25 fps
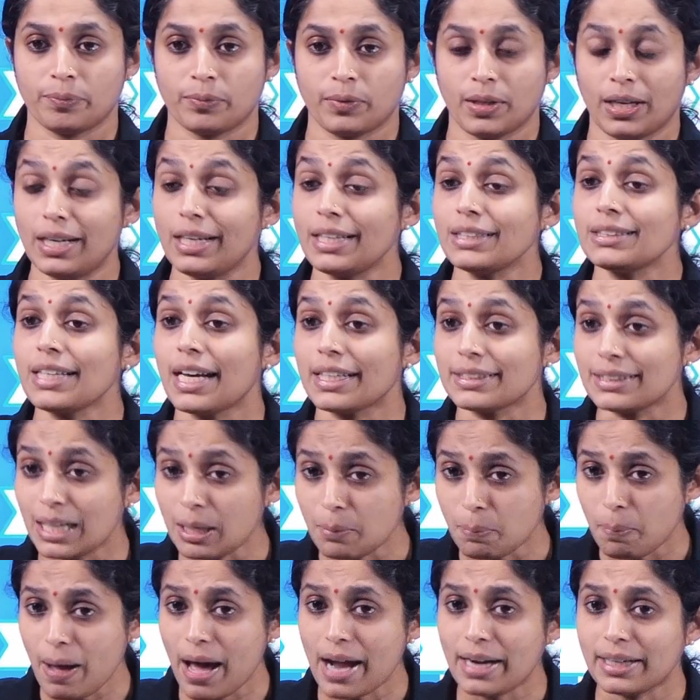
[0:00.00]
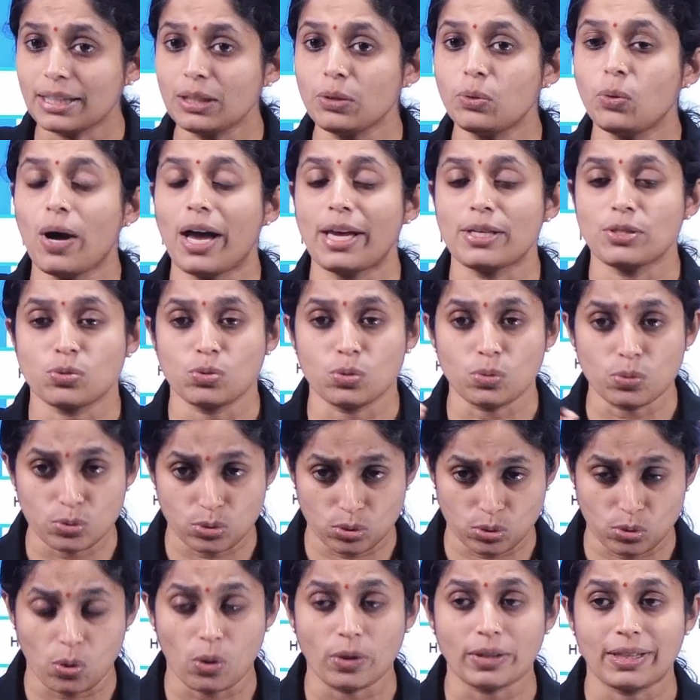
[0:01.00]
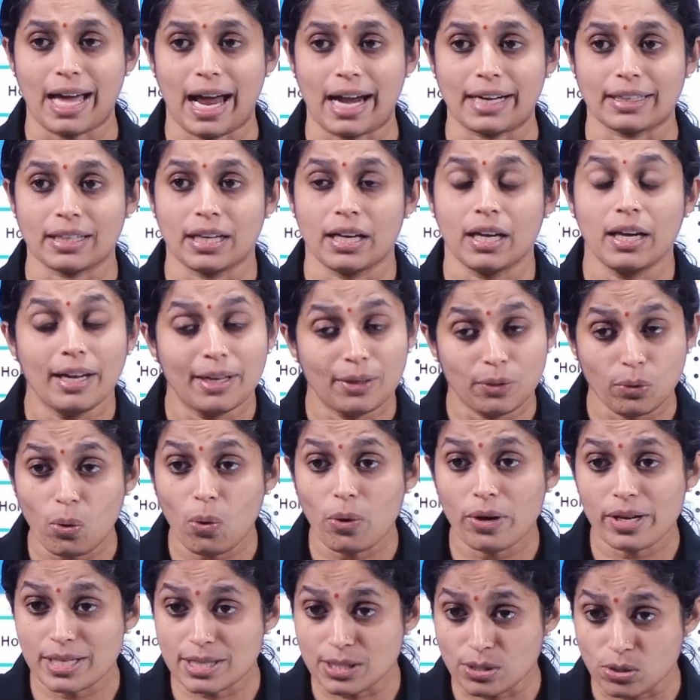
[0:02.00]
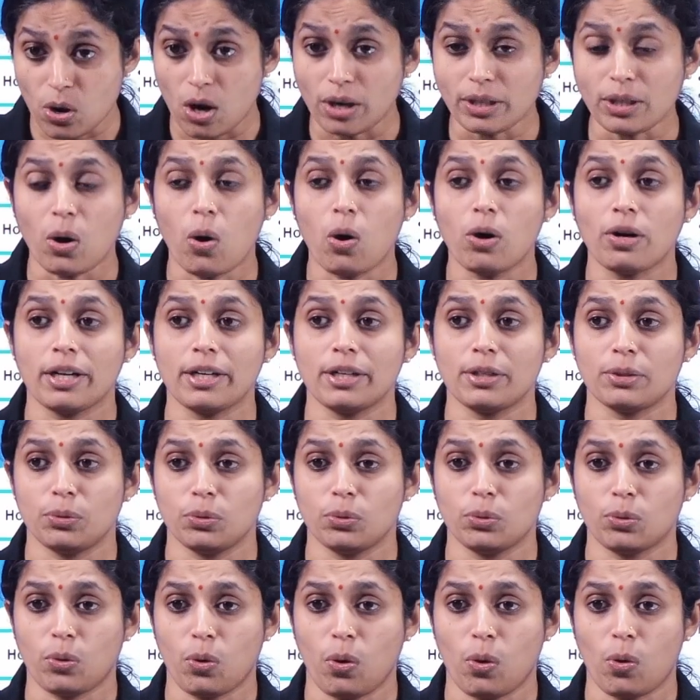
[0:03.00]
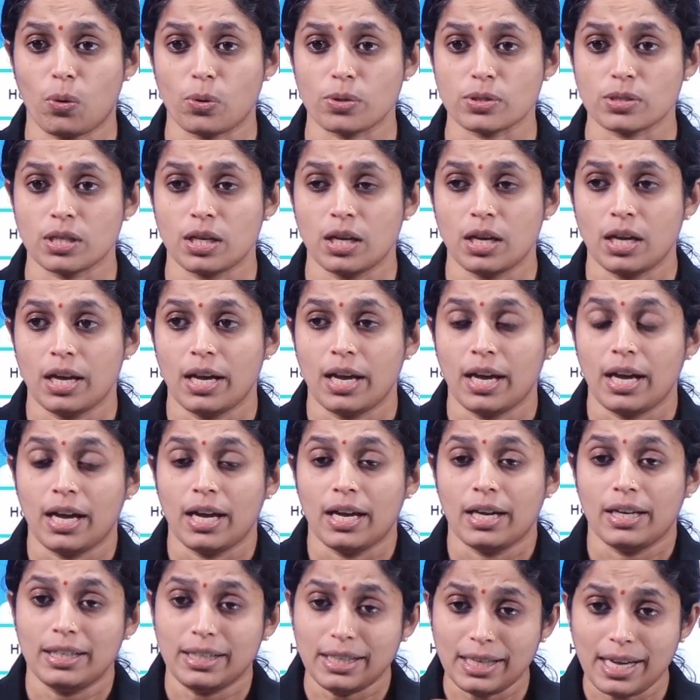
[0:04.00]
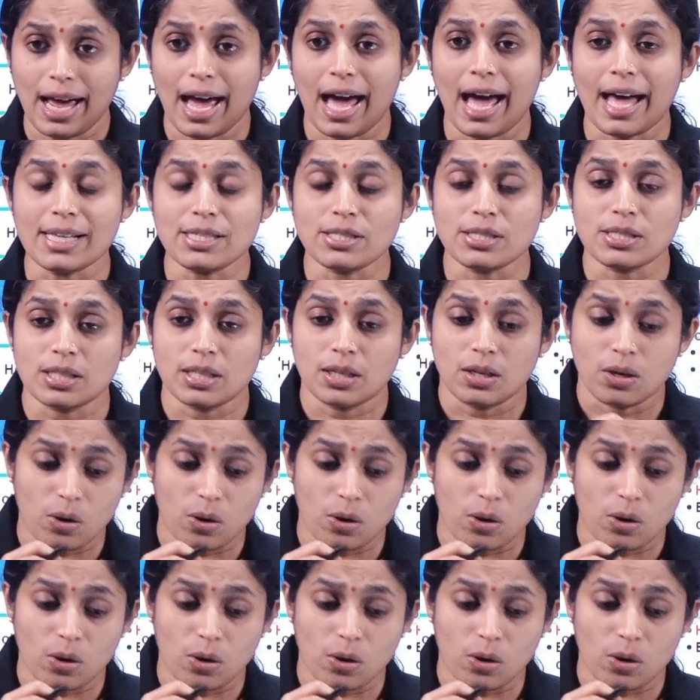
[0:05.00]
It is the other party who has to show that no, he is not a holder in due course. He has